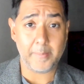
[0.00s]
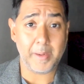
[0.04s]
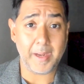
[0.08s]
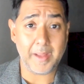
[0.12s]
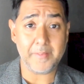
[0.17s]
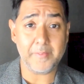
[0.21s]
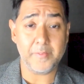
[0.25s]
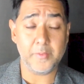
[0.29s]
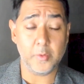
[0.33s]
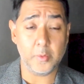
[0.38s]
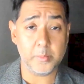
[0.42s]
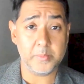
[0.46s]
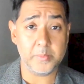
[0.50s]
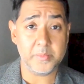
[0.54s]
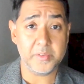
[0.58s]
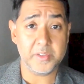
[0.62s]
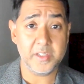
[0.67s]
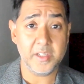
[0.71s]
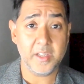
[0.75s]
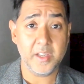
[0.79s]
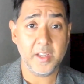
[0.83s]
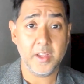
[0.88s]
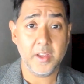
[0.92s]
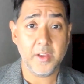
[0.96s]

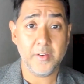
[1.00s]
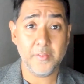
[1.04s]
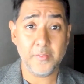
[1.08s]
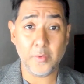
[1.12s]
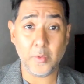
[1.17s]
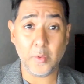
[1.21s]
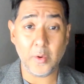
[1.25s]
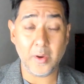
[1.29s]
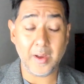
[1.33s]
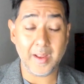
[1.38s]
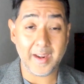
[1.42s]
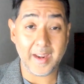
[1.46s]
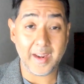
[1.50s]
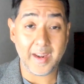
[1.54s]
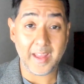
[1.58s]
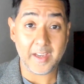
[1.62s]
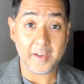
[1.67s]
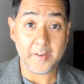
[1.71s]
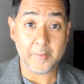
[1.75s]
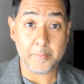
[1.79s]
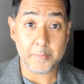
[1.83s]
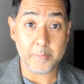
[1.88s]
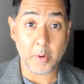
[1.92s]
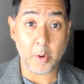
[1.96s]
platforms for a lack
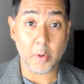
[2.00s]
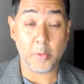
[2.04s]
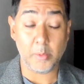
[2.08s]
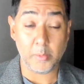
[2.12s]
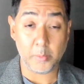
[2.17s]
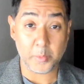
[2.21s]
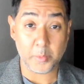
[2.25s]
of moral